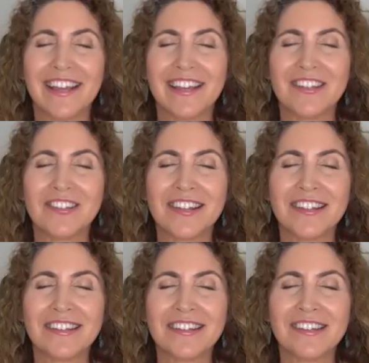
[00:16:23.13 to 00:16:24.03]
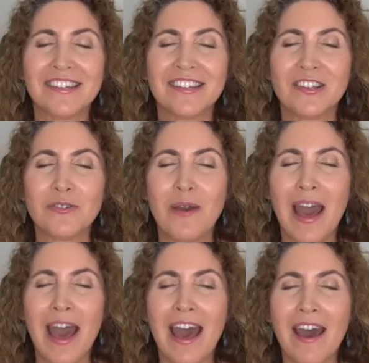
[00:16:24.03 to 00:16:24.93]
And just as you
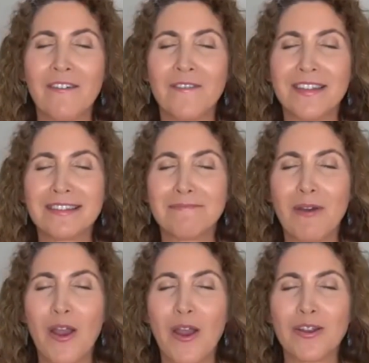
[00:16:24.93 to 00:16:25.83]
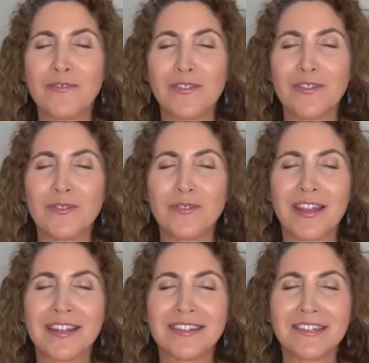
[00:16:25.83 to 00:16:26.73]
have this part of you
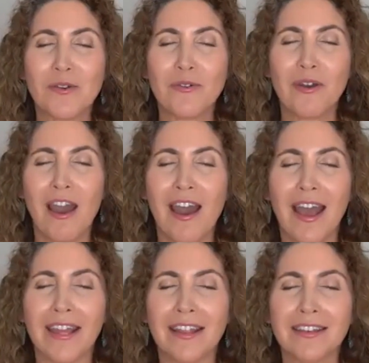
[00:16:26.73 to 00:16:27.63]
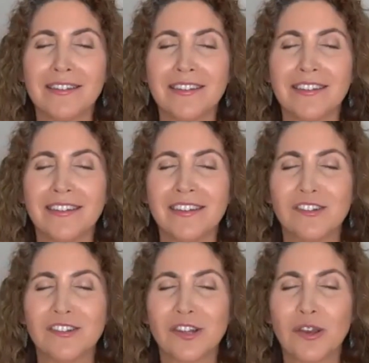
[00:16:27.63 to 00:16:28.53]
that is so kind,
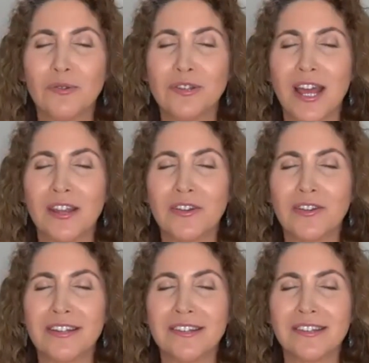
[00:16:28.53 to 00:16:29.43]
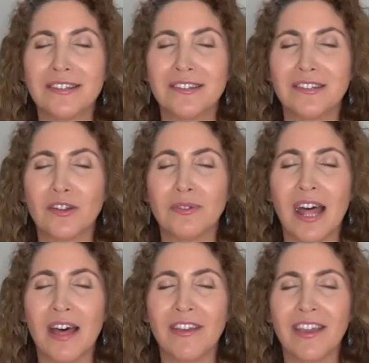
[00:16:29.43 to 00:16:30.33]
so generous, so
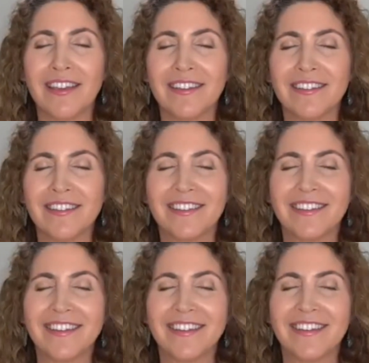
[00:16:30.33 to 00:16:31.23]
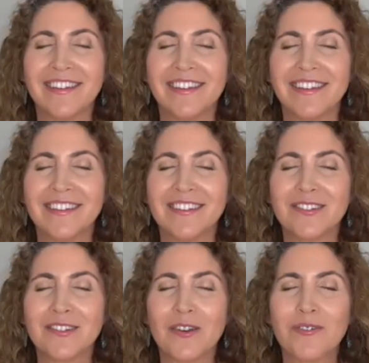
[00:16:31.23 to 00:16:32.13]
loving,
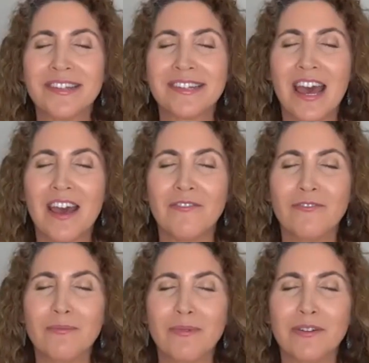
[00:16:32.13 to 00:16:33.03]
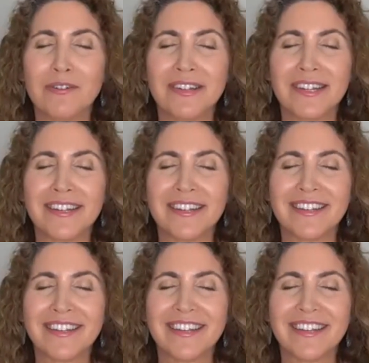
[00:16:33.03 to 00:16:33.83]
so does every person.